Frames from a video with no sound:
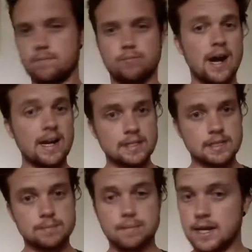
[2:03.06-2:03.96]

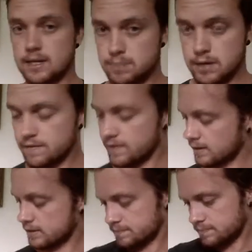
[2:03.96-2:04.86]
Practice makes
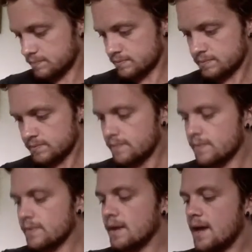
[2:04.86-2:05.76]
perfect.
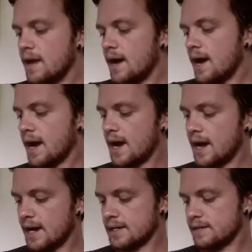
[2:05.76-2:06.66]

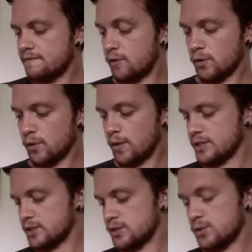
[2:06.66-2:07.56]
And for
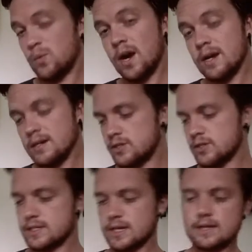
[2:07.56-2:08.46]
questions 1
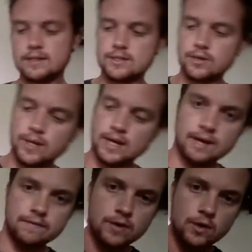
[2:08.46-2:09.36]
to 6, so we
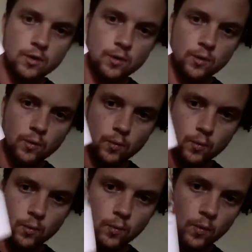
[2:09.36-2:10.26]
have
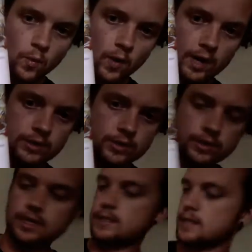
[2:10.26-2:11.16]
1 to
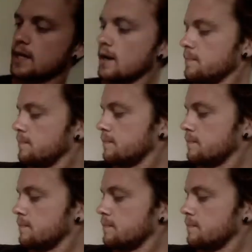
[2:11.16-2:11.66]
6 here,